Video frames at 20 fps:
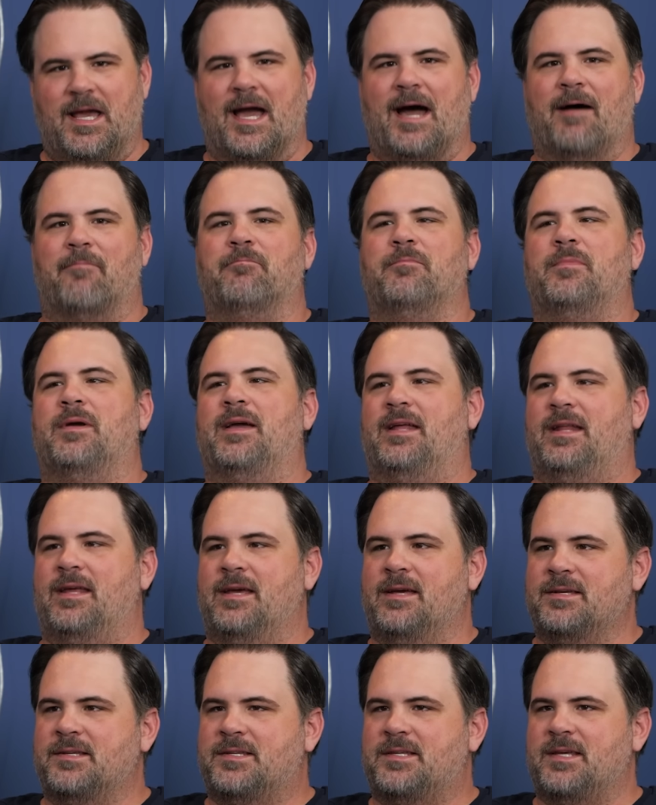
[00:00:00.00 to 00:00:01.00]
Yeah, it
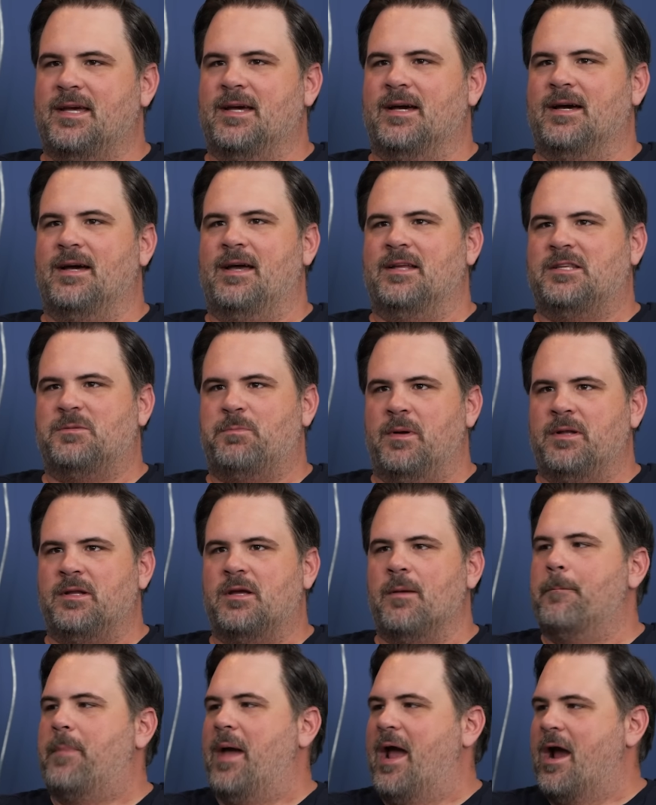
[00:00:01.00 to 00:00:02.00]
is. Uh, it has been
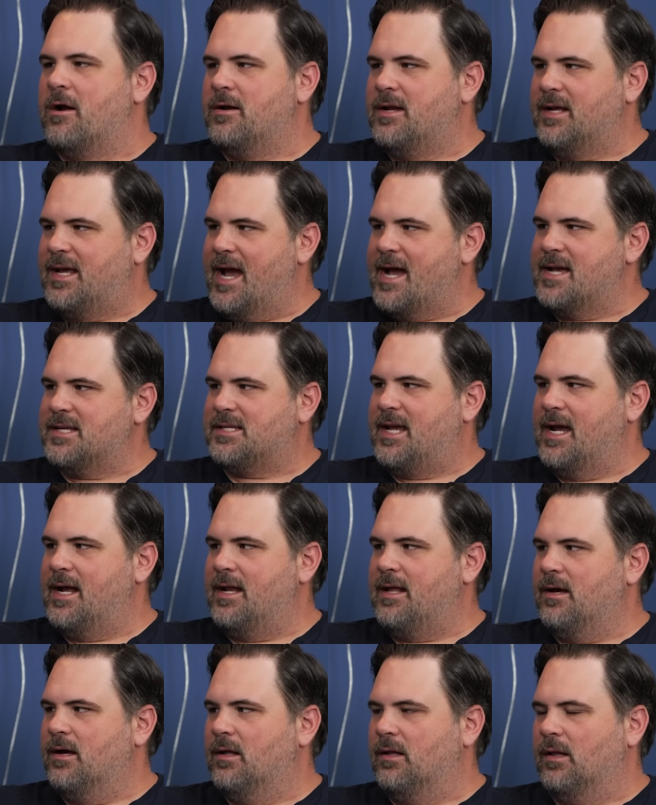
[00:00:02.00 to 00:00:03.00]
compared to
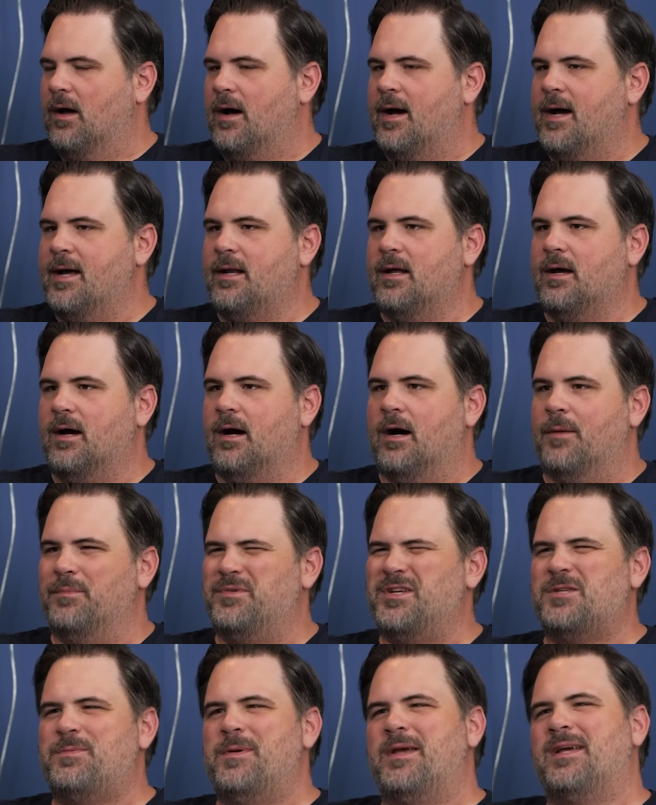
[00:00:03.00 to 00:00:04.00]
Cascadia a lot. Yes, um,
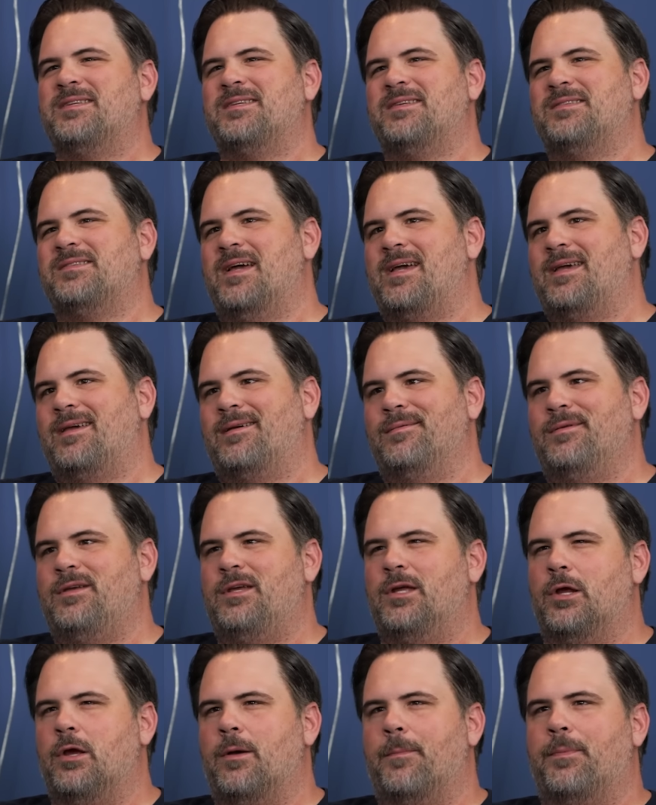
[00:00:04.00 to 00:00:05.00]
Just because it's like
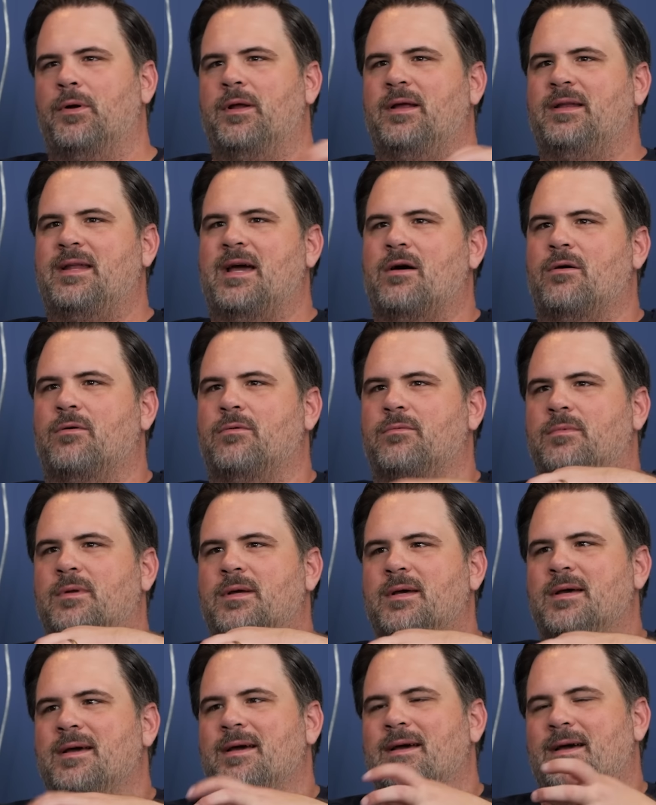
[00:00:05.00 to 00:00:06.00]
you know you're putting down
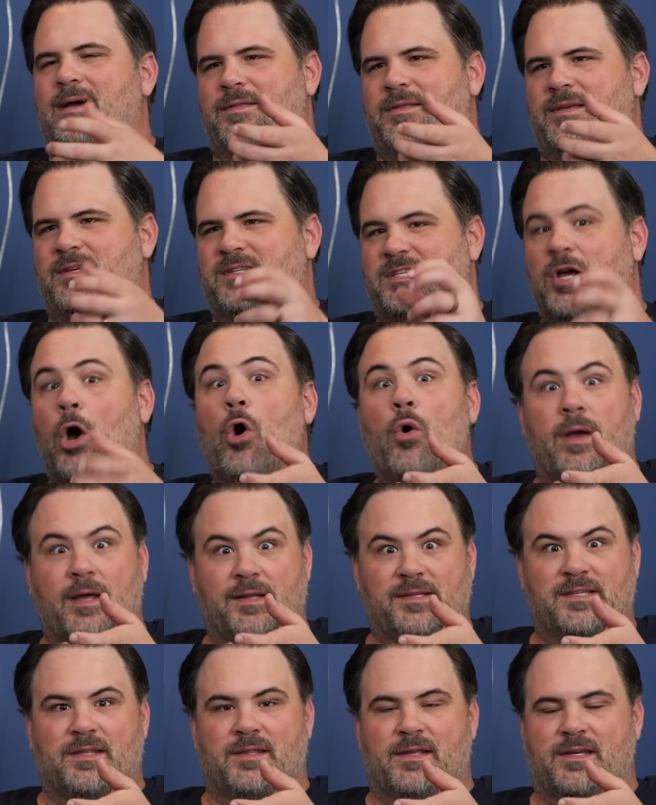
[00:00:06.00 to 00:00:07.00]
these
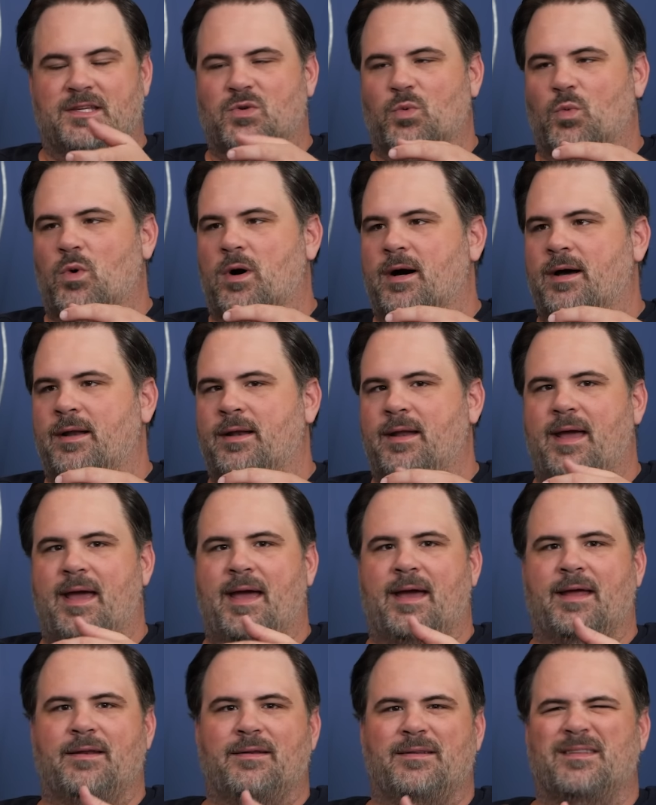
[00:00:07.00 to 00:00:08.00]
tokens in this it's one. Nature and
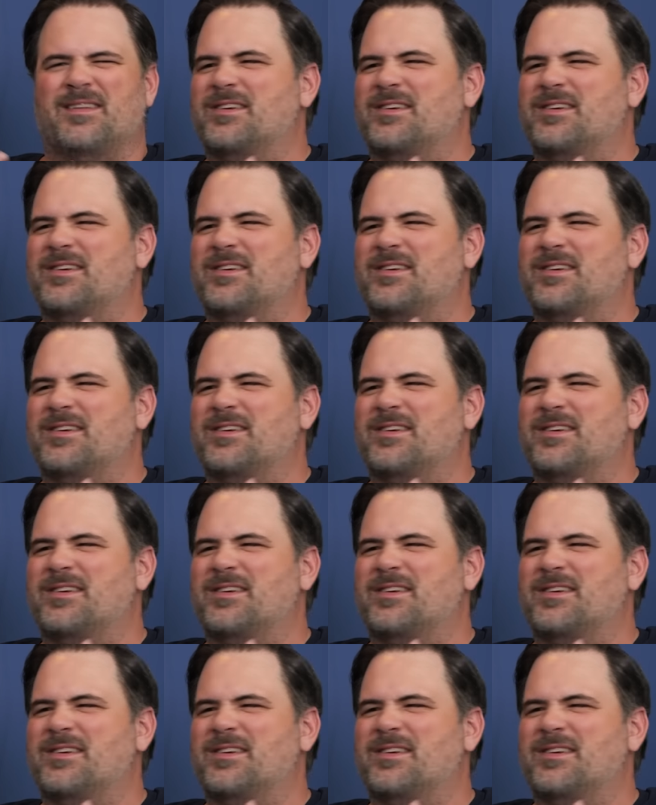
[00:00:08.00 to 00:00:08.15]
theme.